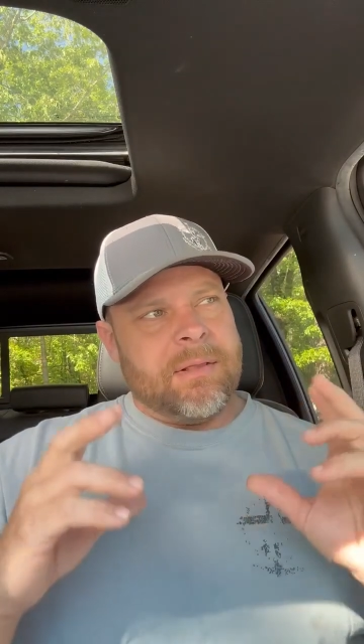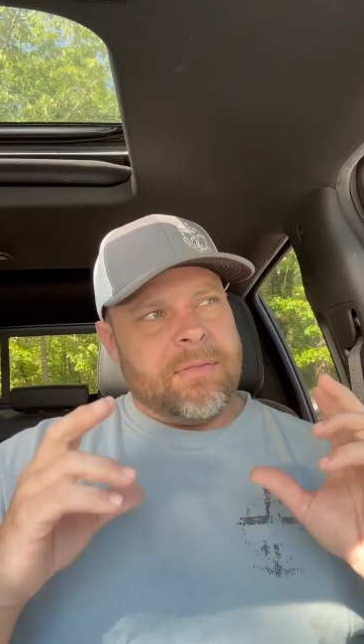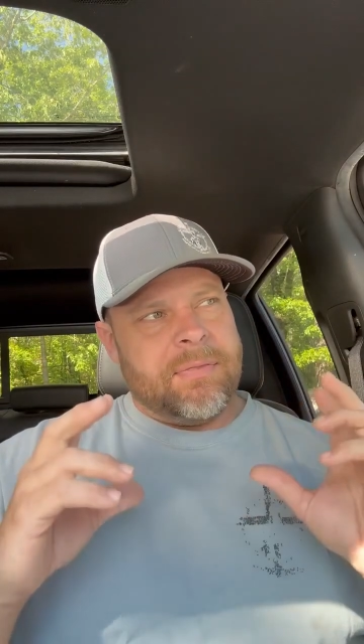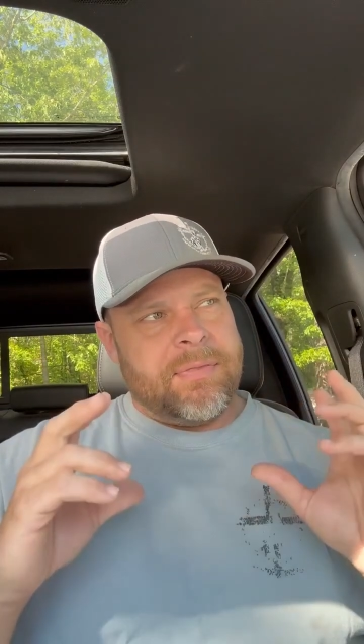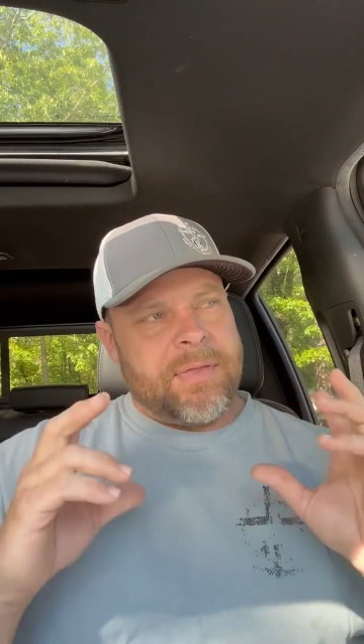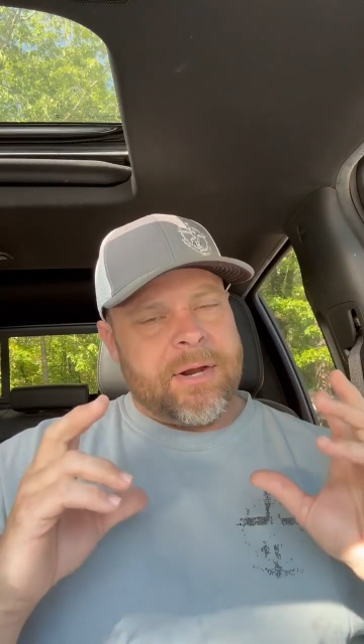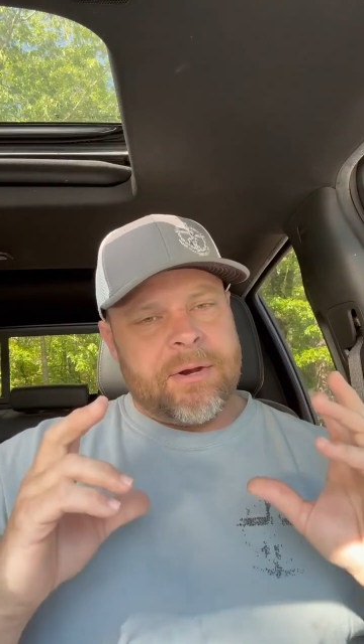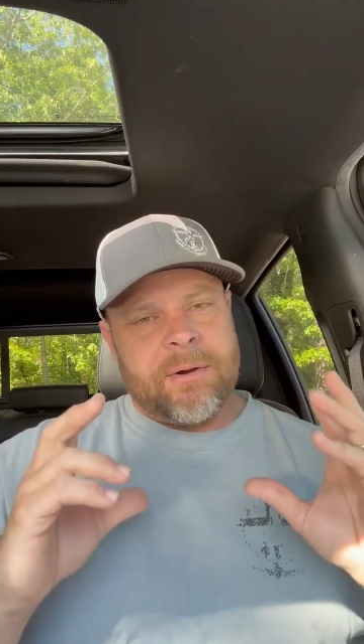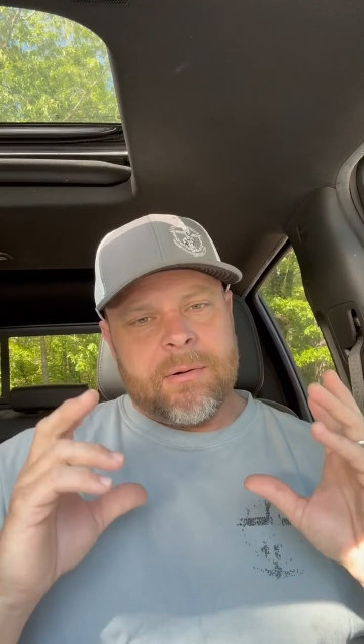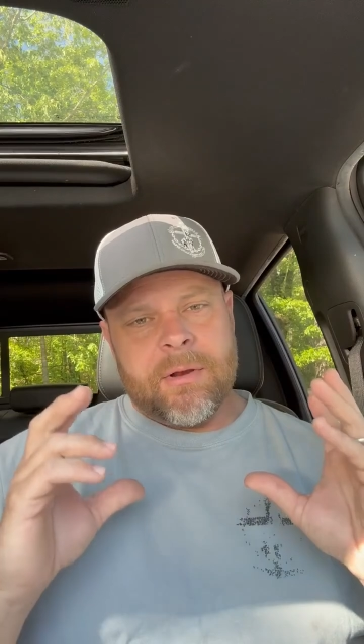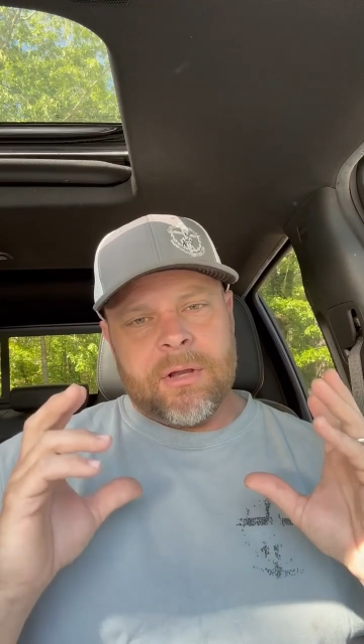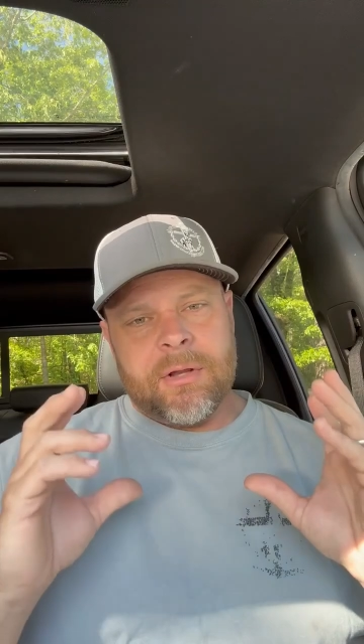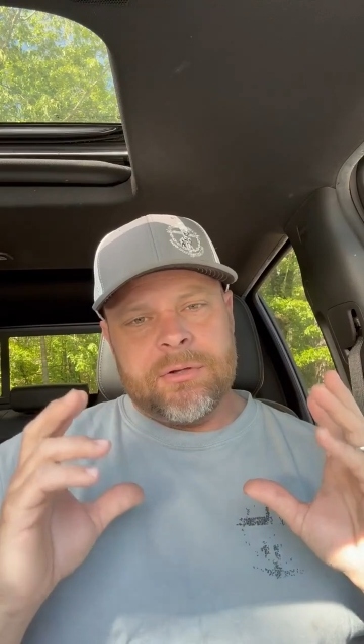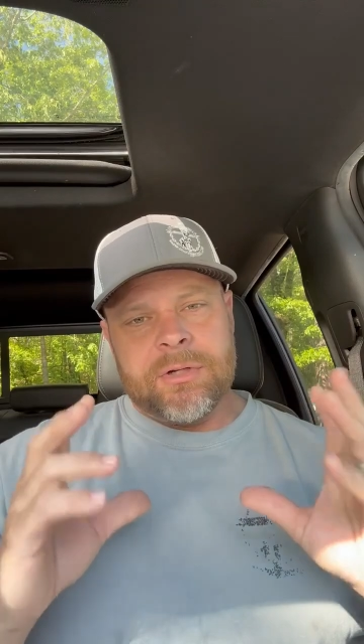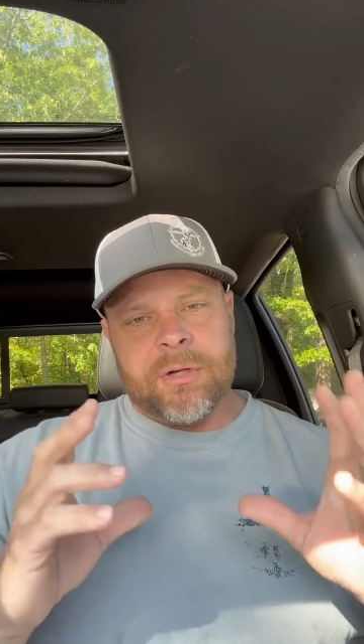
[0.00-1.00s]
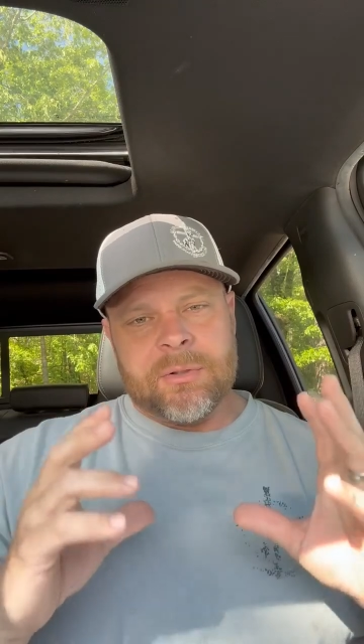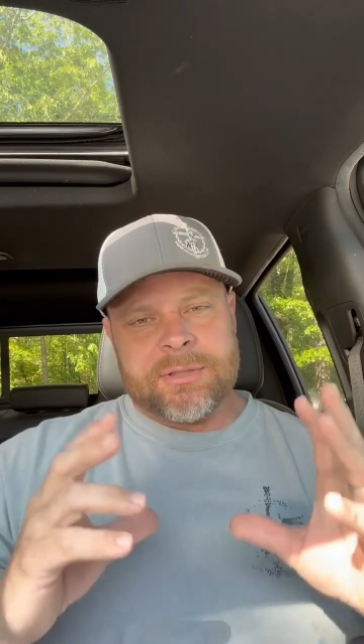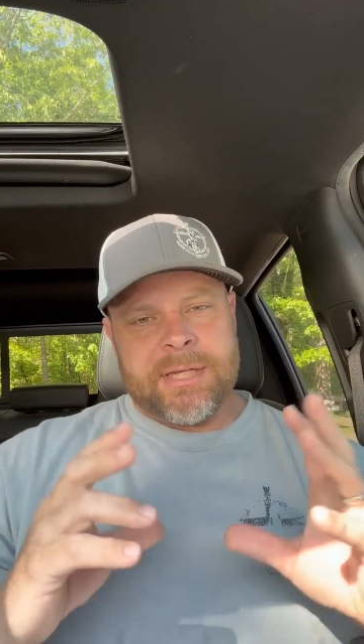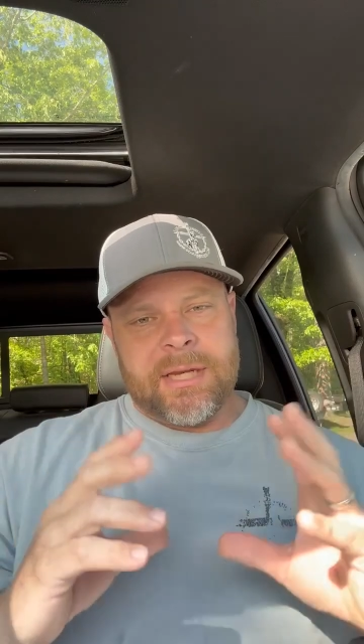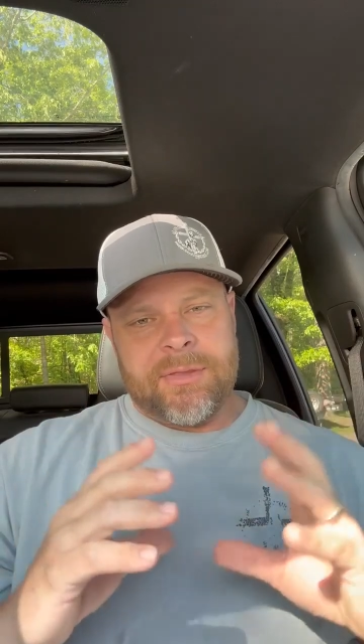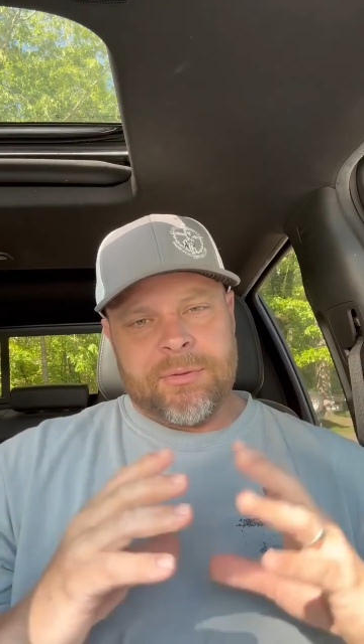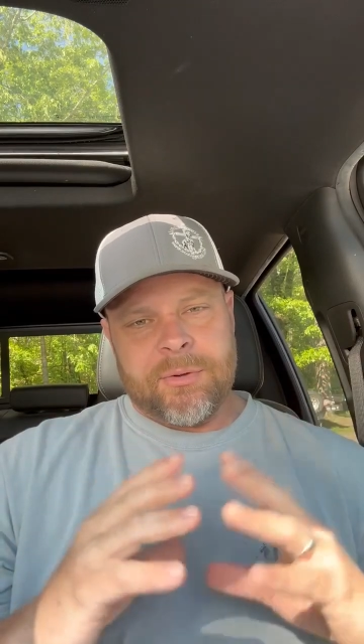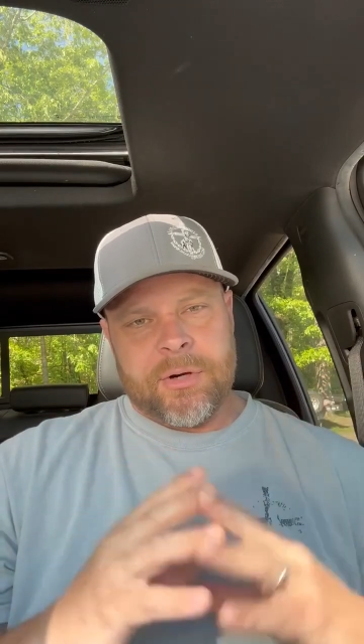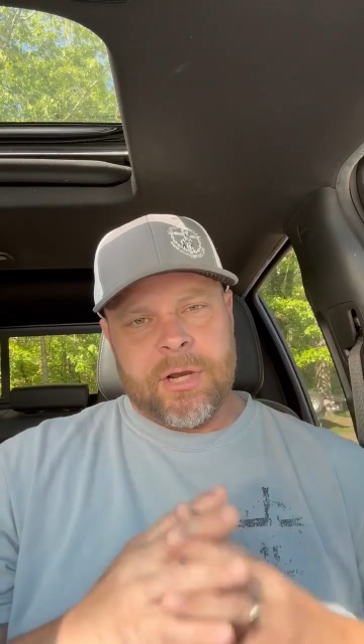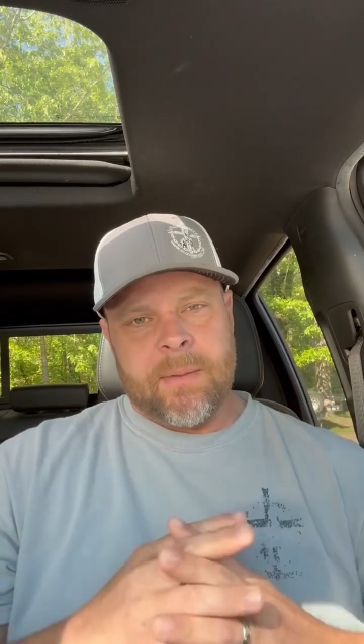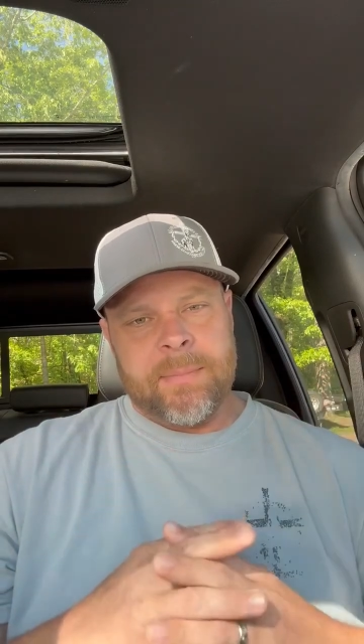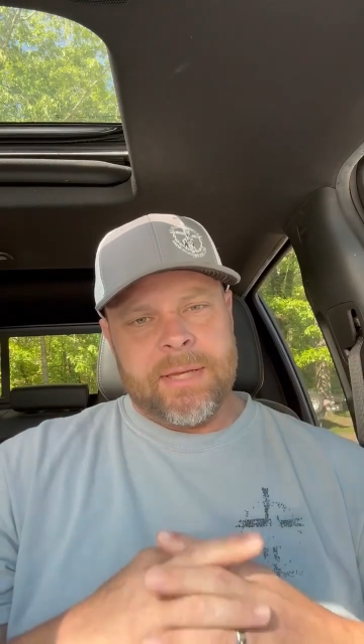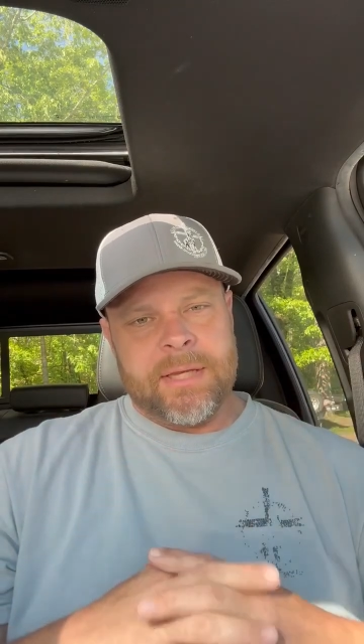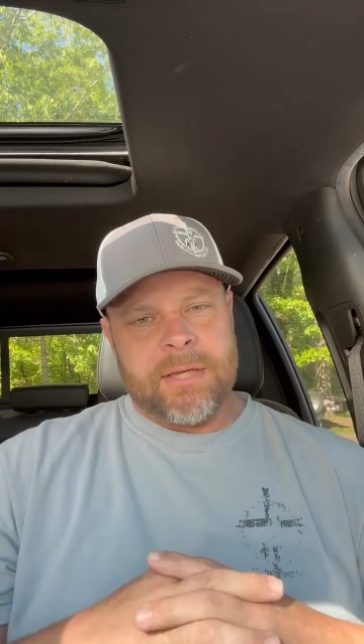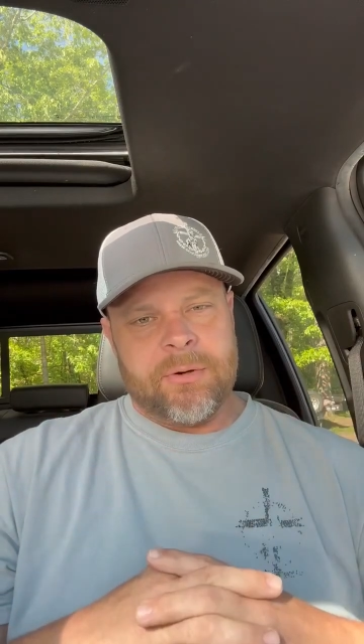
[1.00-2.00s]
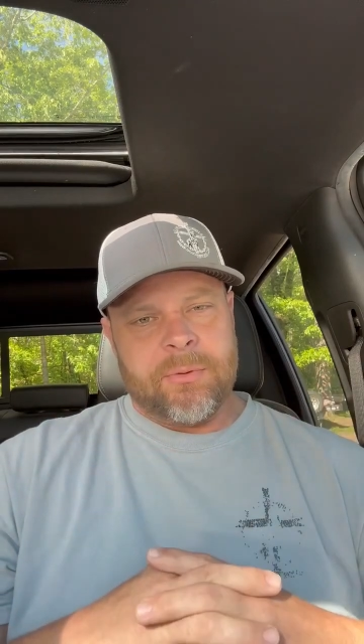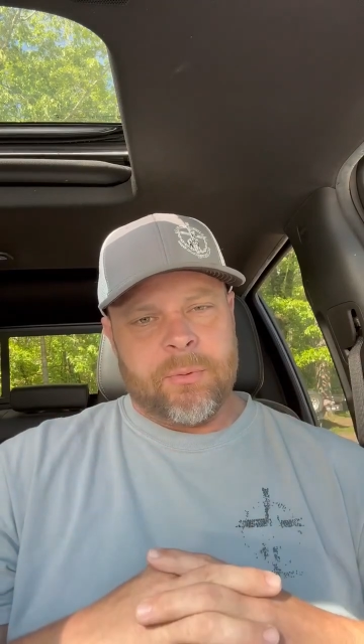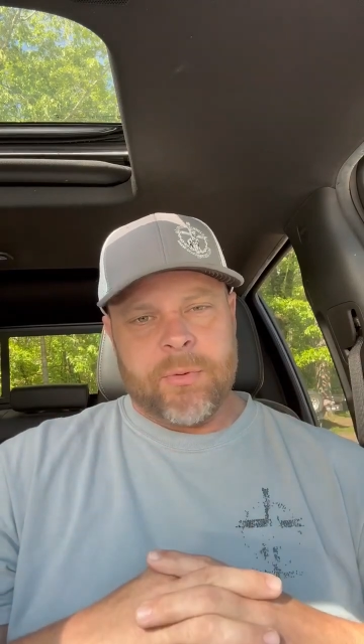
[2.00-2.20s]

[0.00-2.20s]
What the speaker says: their adult teeth are coming in